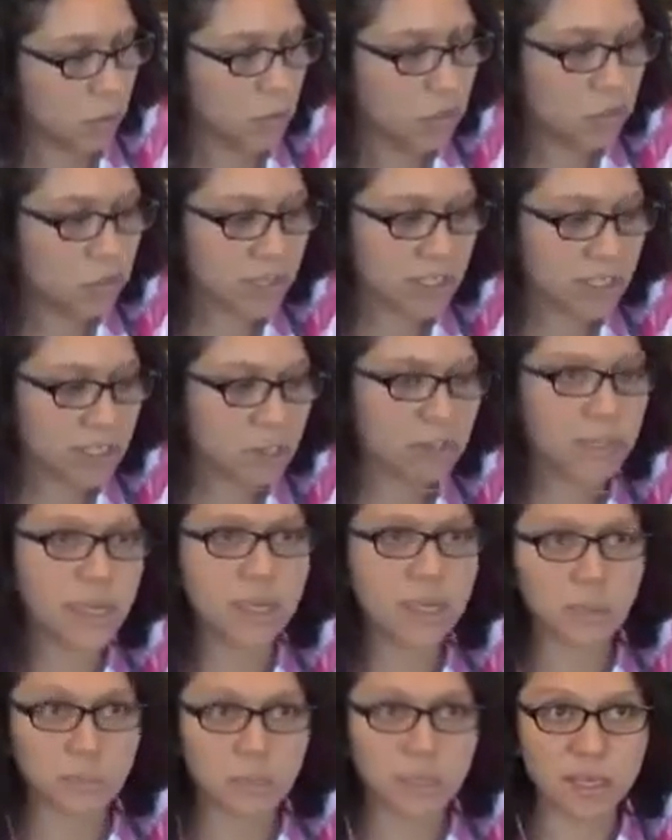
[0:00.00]
You turn it to
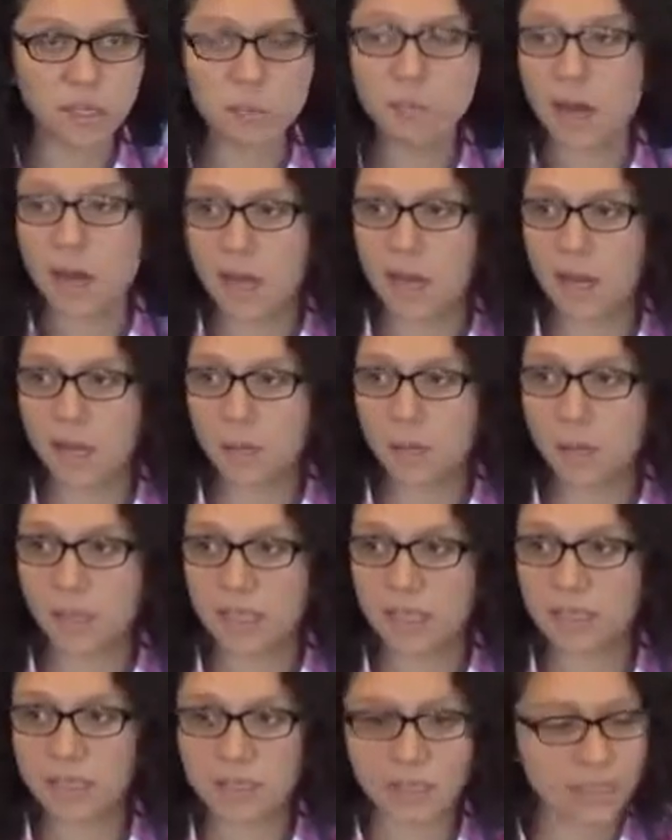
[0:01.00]
like a medium high
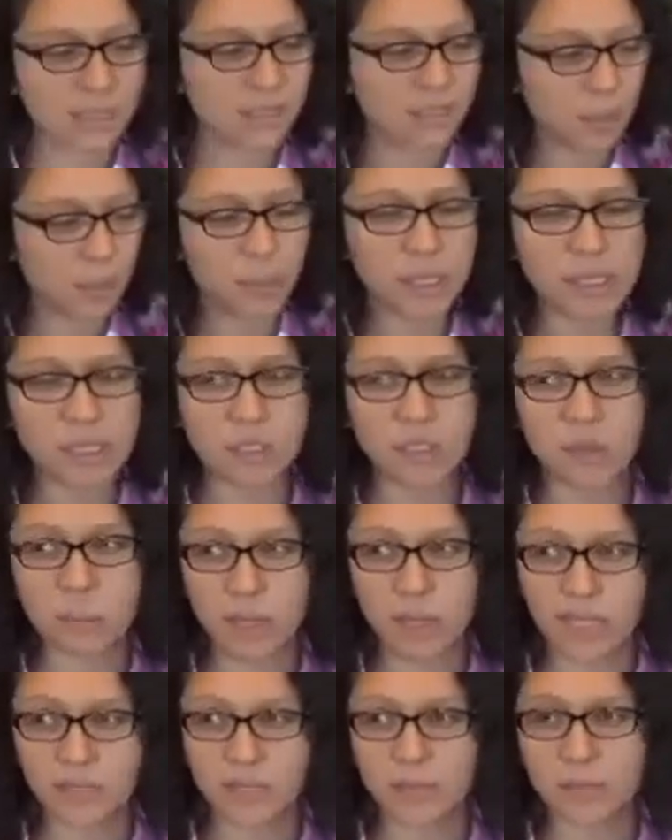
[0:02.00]
because it depends on the
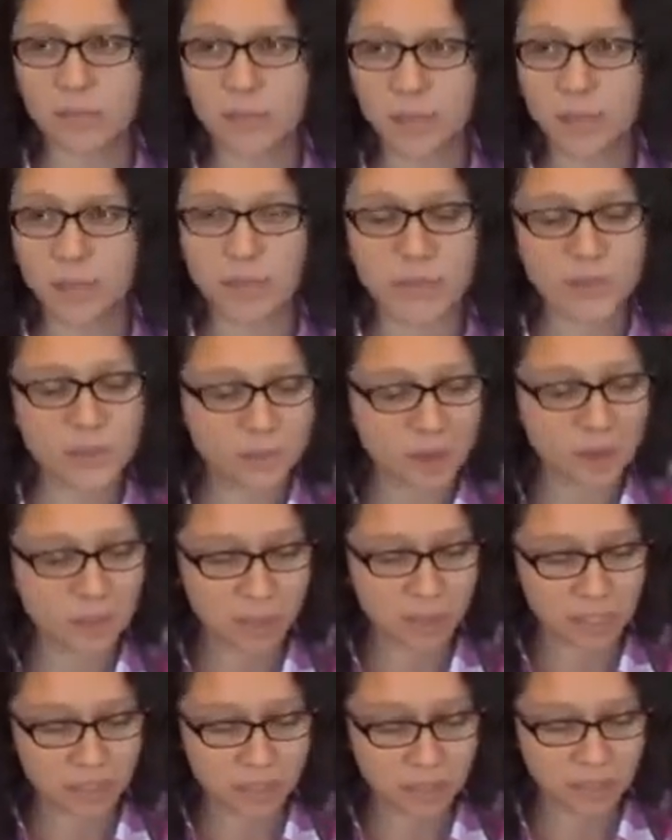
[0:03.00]
blender. I'm so used to my
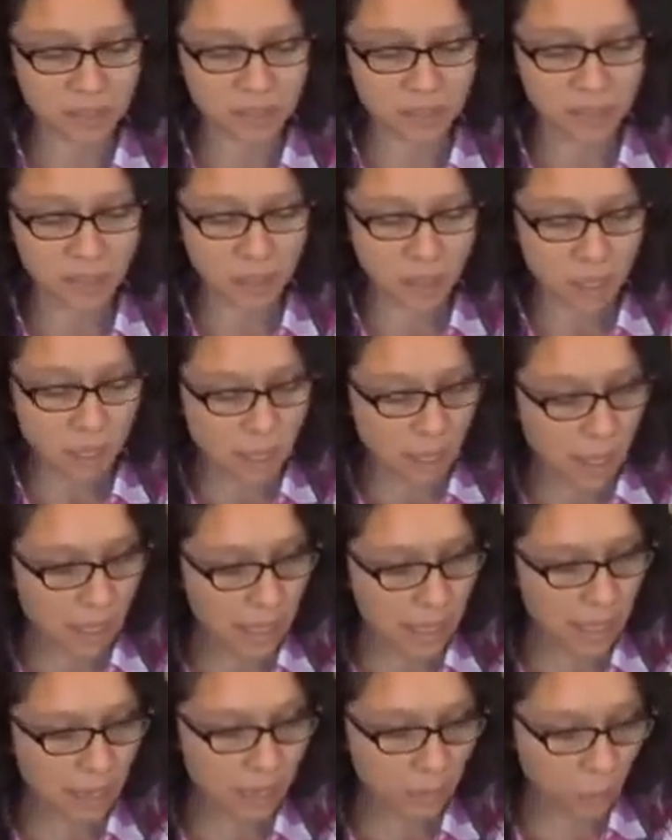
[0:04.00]
blender.
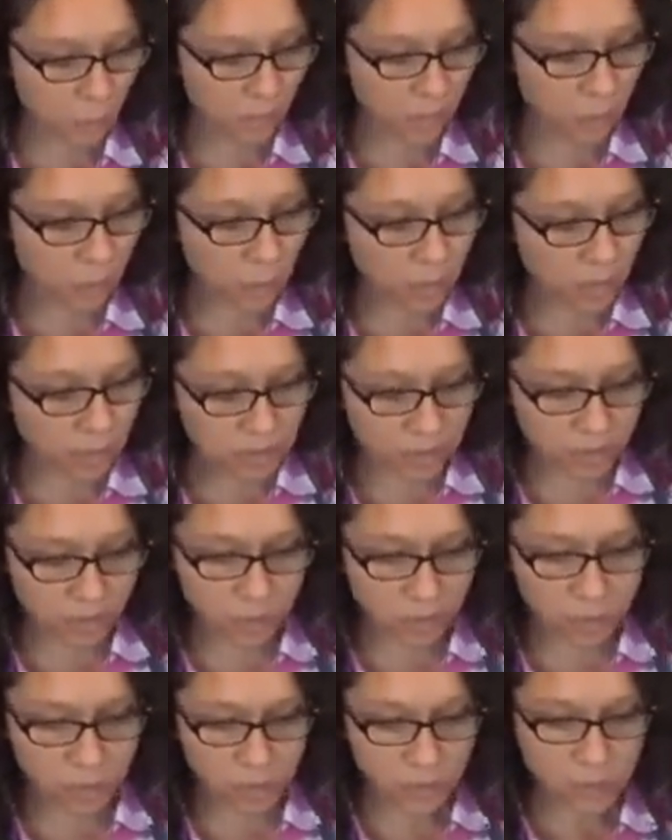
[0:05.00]
And what you want to
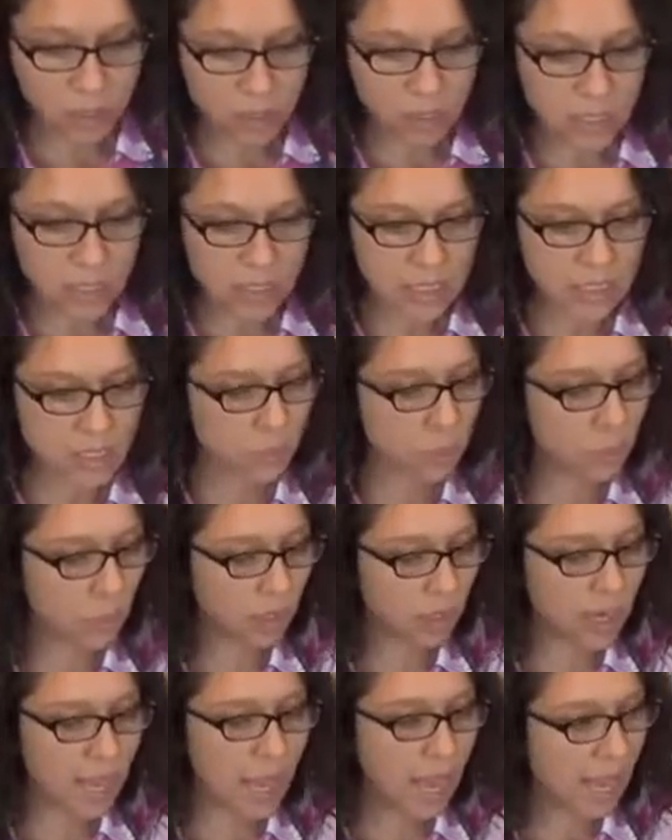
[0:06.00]
do is you
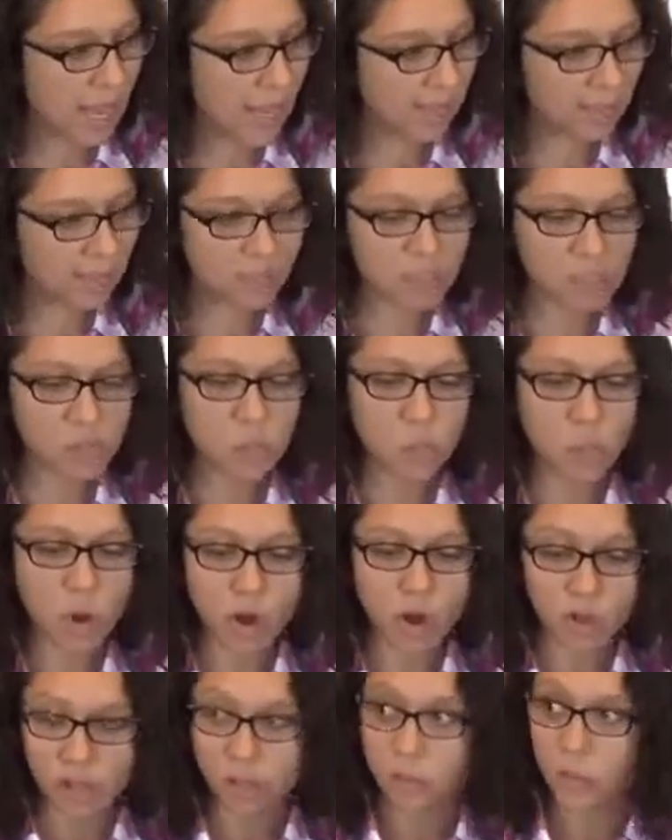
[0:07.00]
want to add this
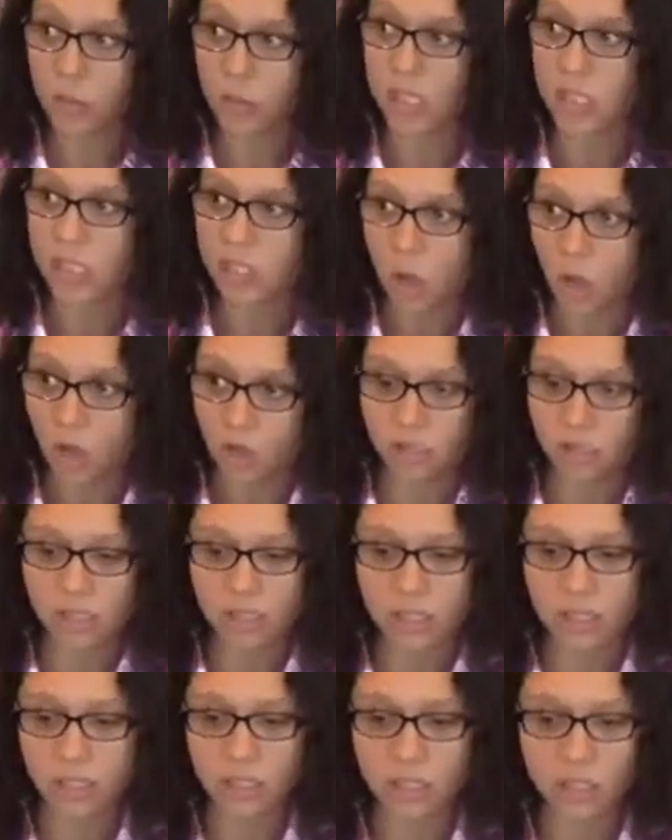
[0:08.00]
water with salt
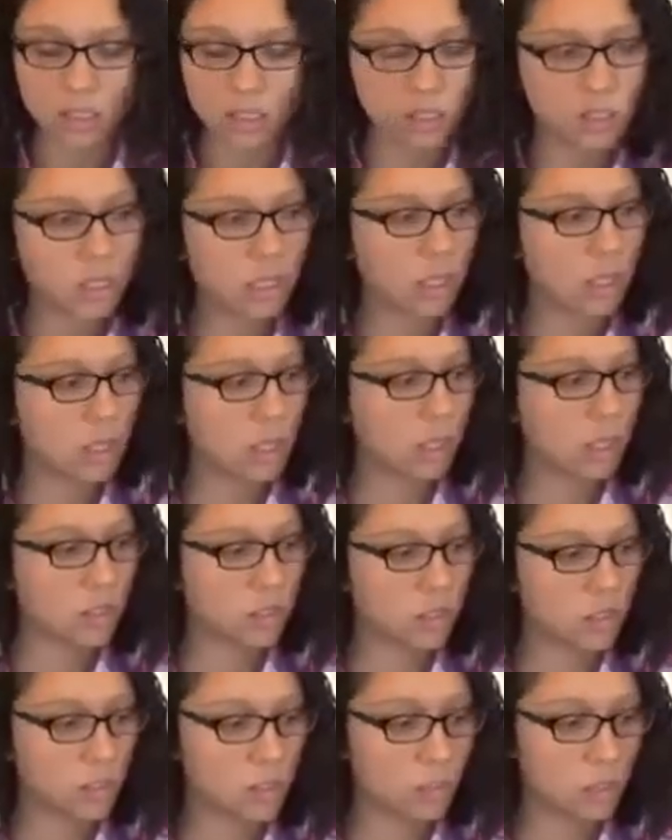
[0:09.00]

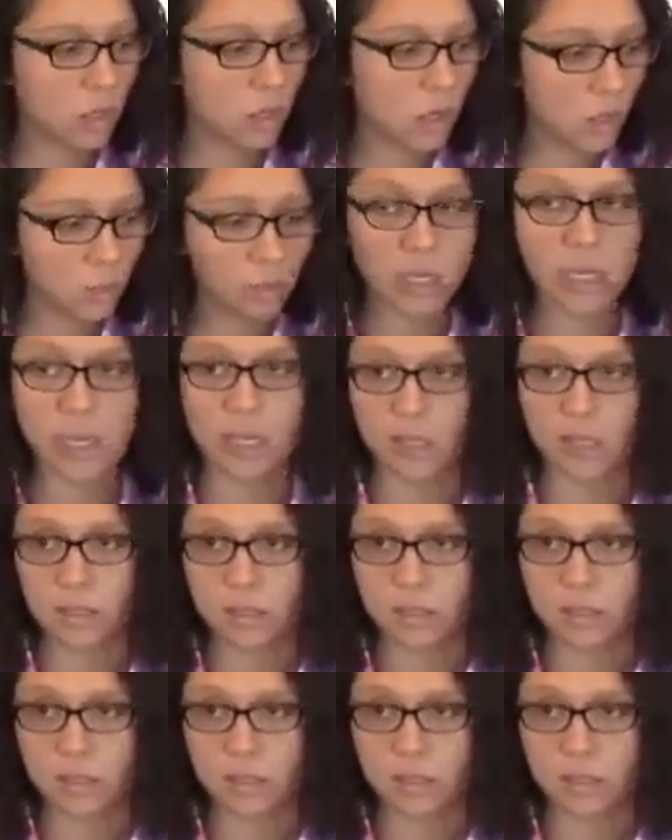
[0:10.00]
slowly.